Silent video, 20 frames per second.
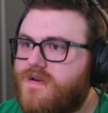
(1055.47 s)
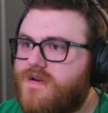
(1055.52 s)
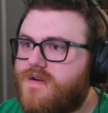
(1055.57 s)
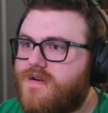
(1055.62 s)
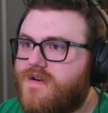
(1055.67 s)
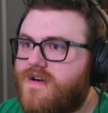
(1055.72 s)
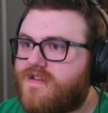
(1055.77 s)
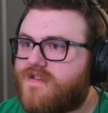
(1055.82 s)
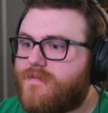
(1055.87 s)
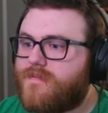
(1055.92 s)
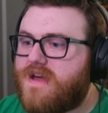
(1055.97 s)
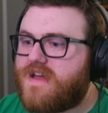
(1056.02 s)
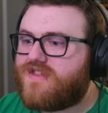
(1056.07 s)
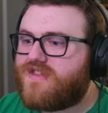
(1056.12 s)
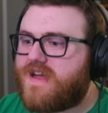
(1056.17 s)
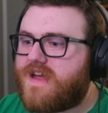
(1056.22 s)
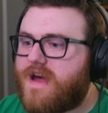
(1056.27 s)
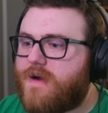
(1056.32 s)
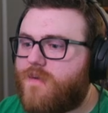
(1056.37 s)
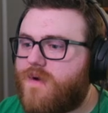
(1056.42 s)
Like, the main
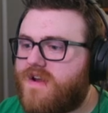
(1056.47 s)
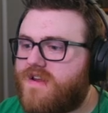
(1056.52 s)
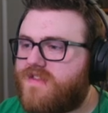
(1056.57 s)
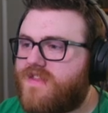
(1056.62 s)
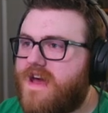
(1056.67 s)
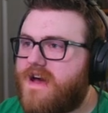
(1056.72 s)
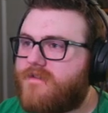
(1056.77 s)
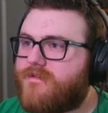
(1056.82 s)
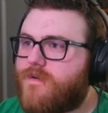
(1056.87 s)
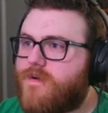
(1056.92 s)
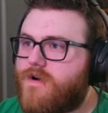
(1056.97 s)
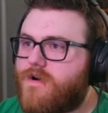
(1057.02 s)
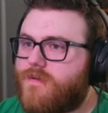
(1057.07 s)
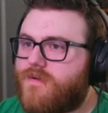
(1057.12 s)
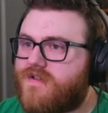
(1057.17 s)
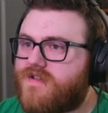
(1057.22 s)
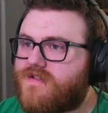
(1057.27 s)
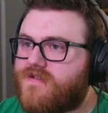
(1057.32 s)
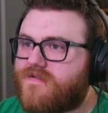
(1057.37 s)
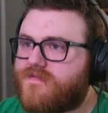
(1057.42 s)
thing I wanted that for
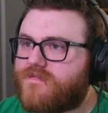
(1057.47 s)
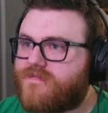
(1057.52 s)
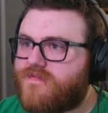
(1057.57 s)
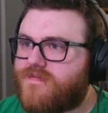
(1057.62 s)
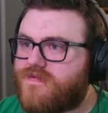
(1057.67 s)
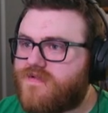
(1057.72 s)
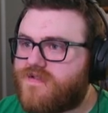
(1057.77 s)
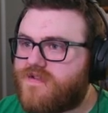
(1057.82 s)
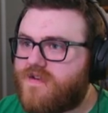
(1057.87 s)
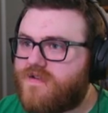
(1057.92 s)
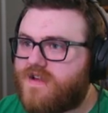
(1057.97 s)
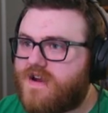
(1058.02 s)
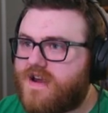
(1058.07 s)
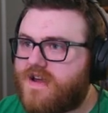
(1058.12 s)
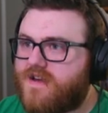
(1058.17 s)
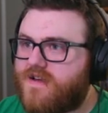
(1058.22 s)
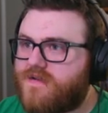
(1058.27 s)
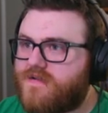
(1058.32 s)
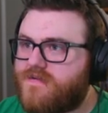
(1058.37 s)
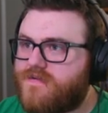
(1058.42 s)
was so that I
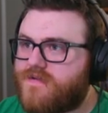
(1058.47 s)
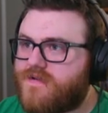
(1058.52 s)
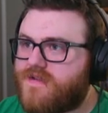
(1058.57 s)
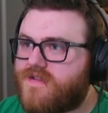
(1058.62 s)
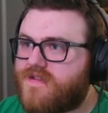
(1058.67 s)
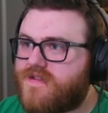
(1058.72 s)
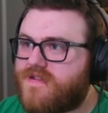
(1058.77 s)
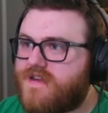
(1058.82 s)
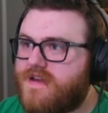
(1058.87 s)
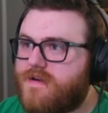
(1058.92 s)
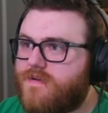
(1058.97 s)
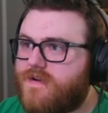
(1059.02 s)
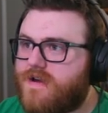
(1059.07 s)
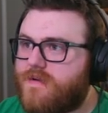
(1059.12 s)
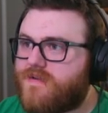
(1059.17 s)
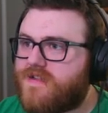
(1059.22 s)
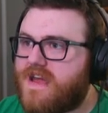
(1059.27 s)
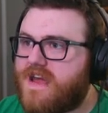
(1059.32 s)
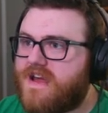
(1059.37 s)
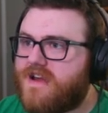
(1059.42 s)
could see when I
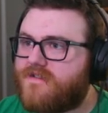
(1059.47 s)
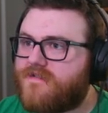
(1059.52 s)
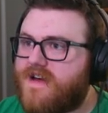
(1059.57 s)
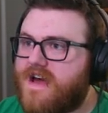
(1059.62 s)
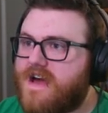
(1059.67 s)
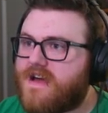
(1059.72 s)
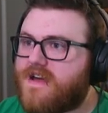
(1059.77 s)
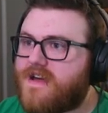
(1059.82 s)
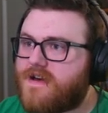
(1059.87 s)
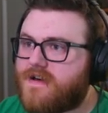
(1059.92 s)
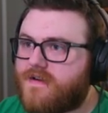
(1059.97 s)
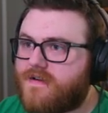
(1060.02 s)
was hand vacuuming.